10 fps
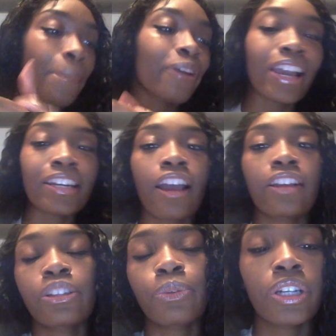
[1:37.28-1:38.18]
But right now,
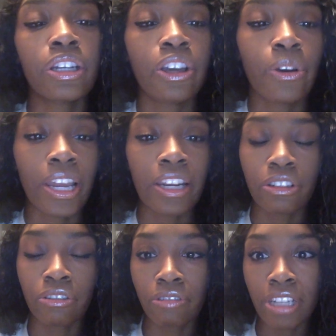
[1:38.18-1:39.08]
I just want to go ahead
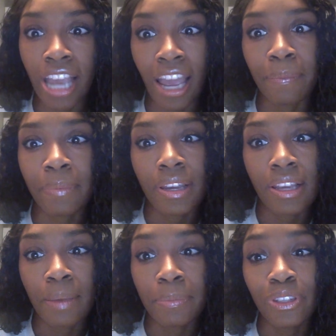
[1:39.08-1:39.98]
and recap
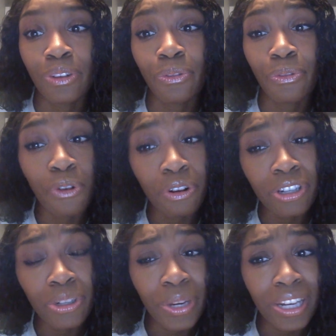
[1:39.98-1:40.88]
episode 4
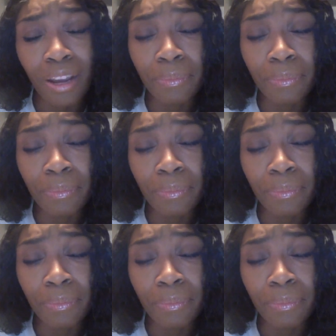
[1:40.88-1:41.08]
real quick.